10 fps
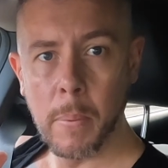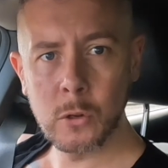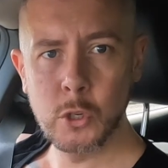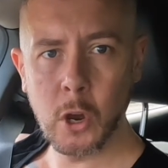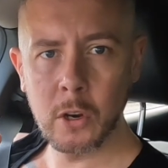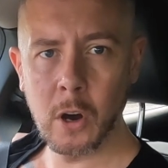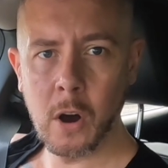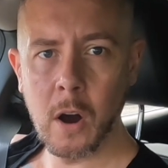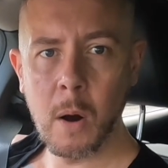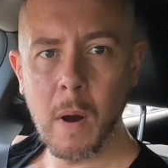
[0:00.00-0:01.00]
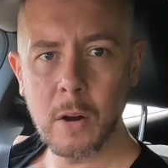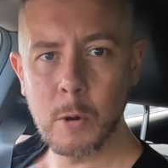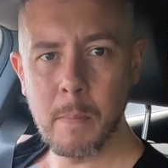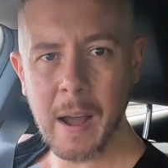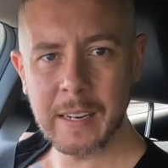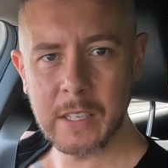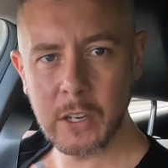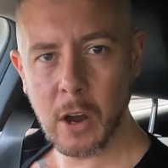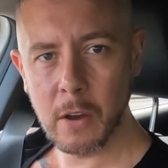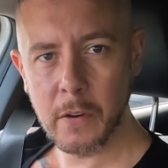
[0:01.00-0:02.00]
Buongiorno and welcome back
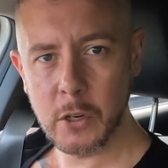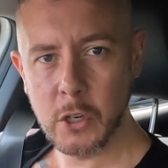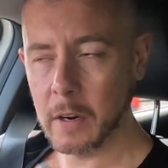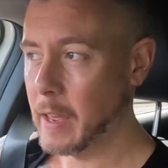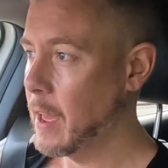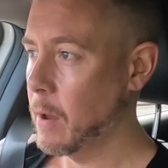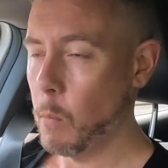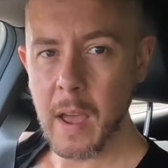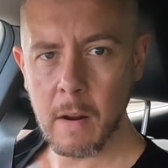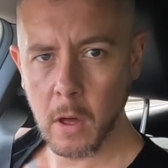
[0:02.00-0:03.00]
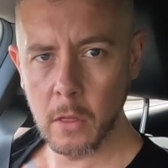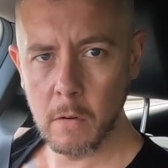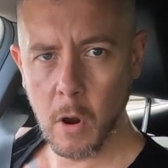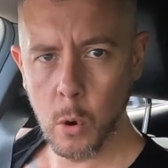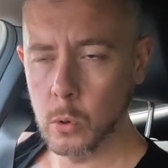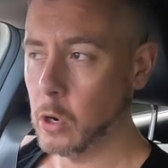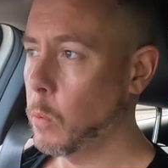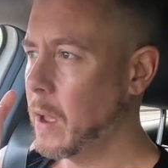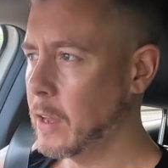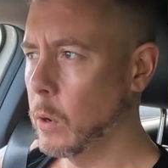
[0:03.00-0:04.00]
to Koi Fish Johnny. We are on the road.
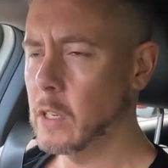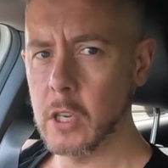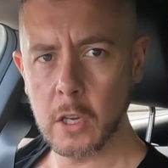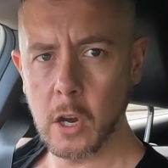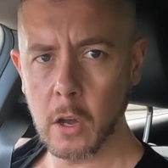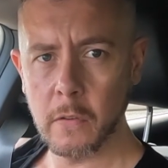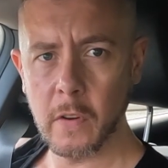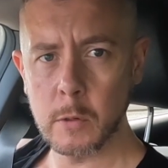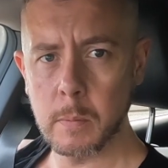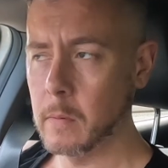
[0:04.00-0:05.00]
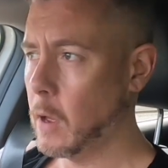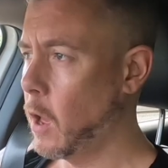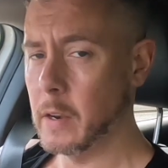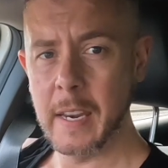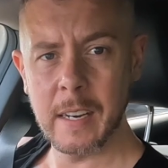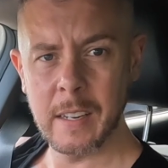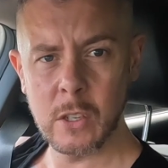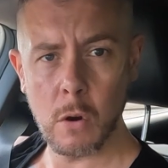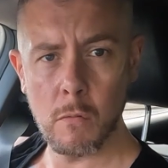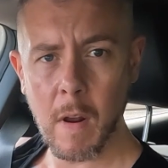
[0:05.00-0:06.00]
We're going to the koi fish uh,
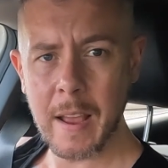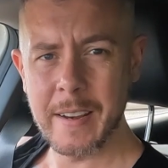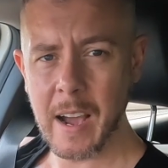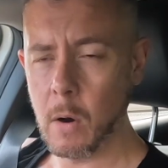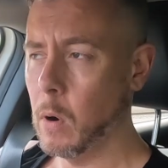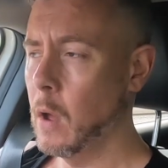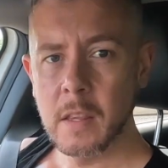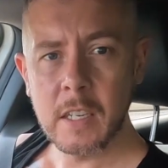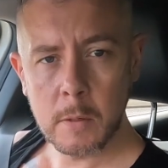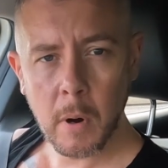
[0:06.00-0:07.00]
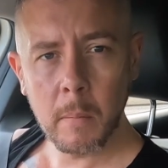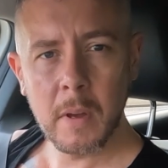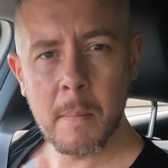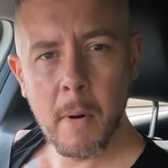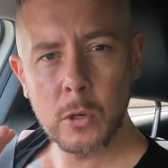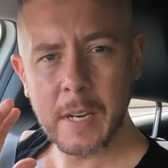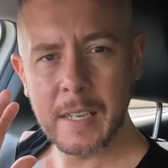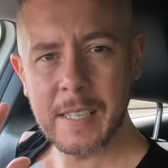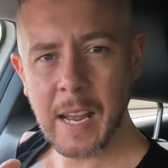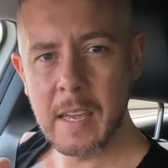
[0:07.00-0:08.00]
dealers right now. This is probably the most
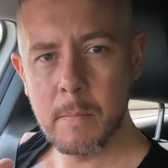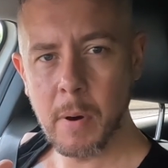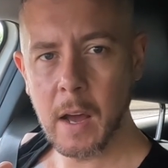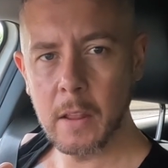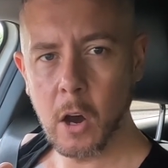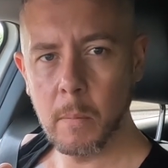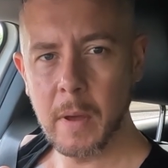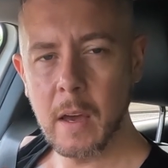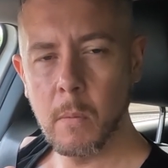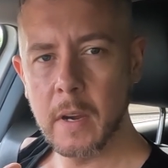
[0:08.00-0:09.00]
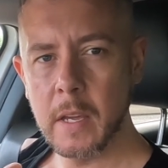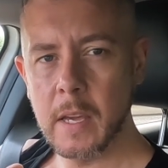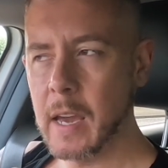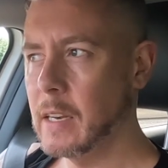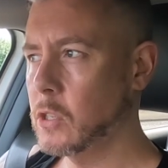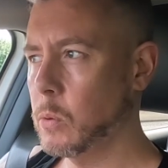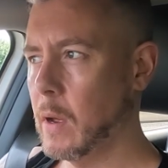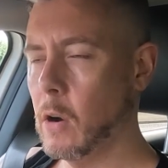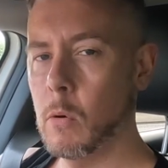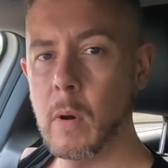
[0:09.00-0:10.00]
exciting part of the hobby and when you get into
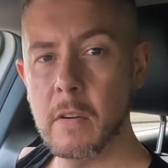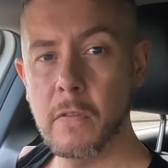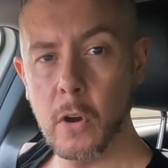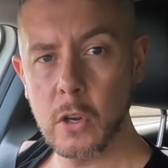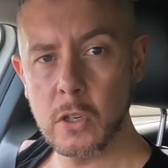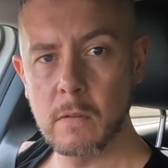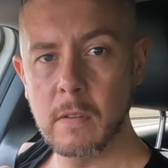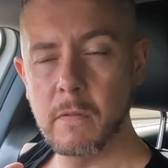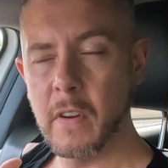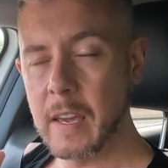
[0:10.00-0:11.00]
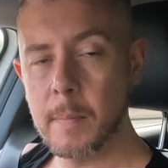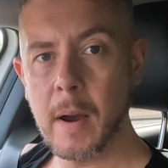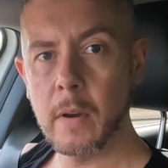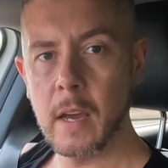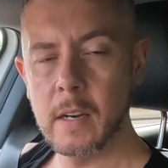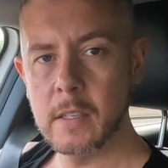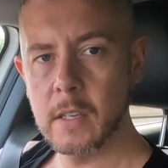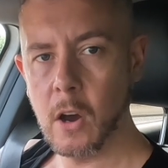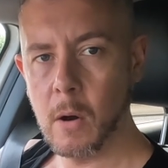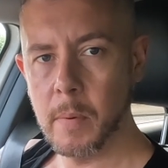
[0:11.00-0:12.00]
it or when you first think about getting
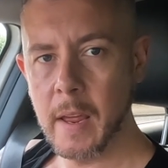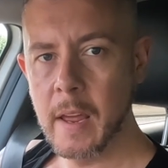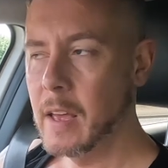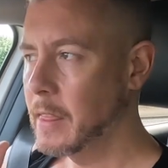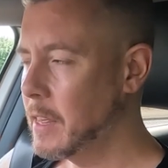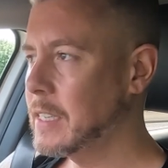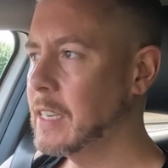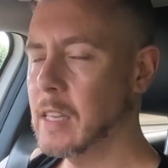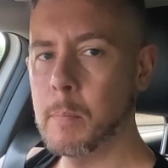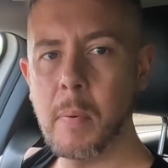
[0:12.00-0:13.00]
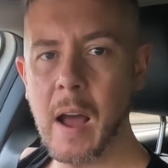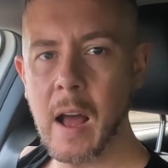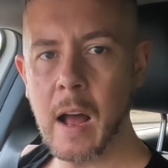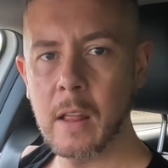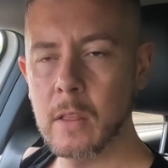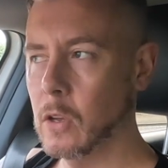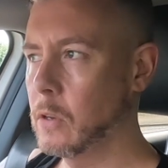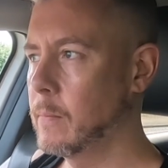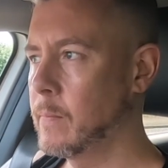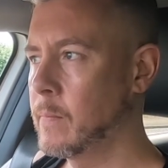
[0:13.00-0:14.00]
into the hobby, this is the part that